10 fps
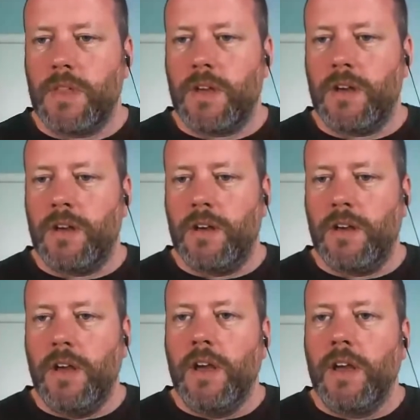Yeah,
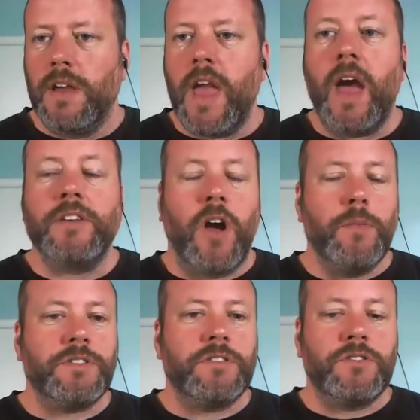and
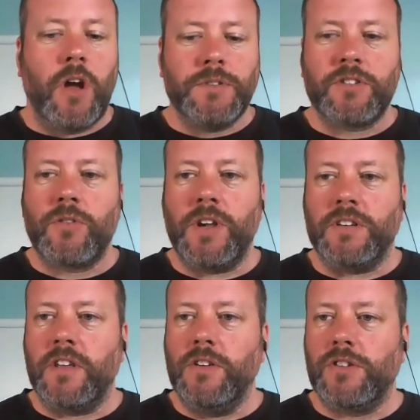Thomas agrees
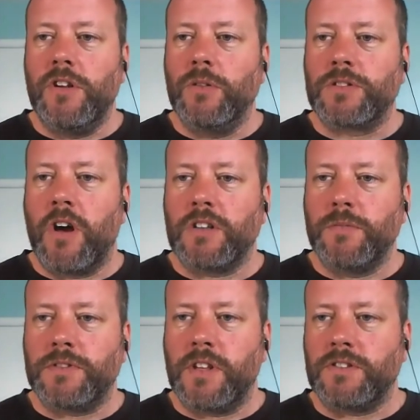that you should host
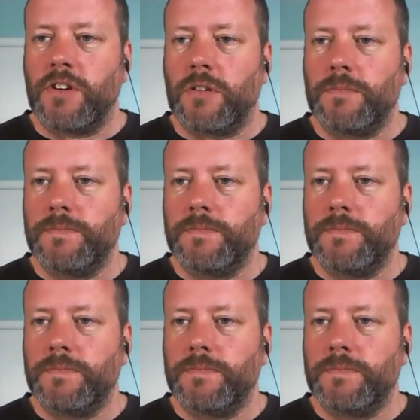Cosmos next year.